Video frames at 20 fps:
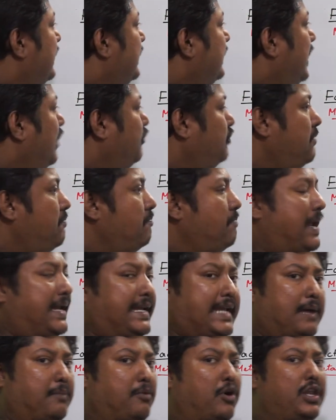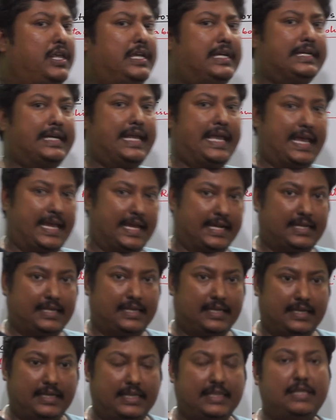Now the metabolic
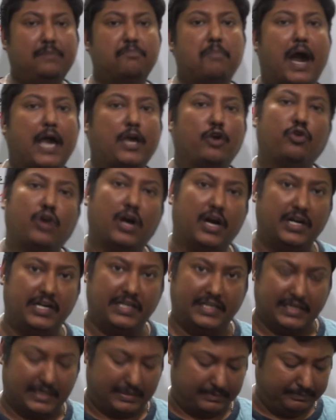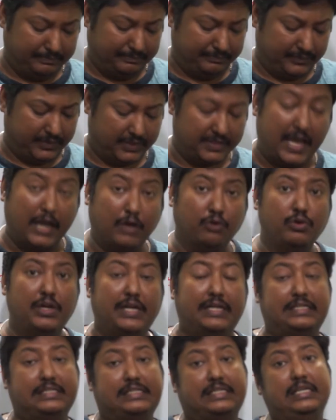rate in the myocardium
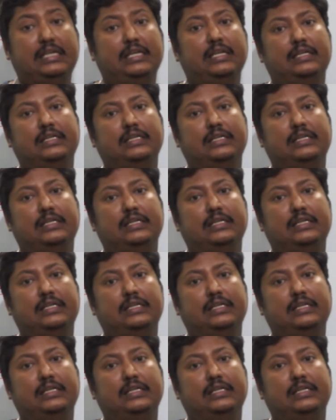regulates the